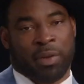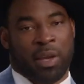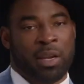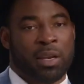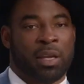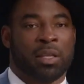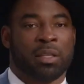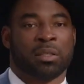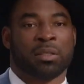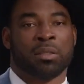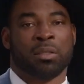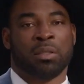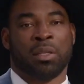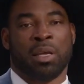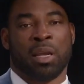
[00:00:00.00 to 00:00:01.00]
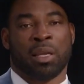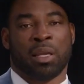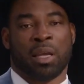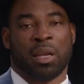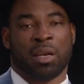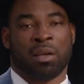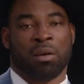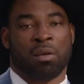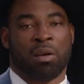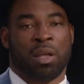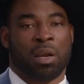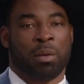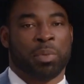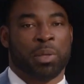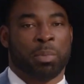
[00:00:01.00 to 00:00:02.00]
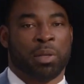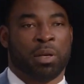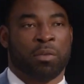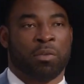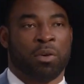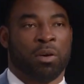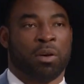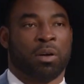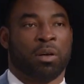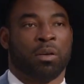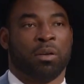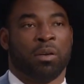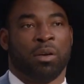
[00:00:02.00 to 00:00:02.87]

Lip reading: finance, that kind of caught a lot of people off guard.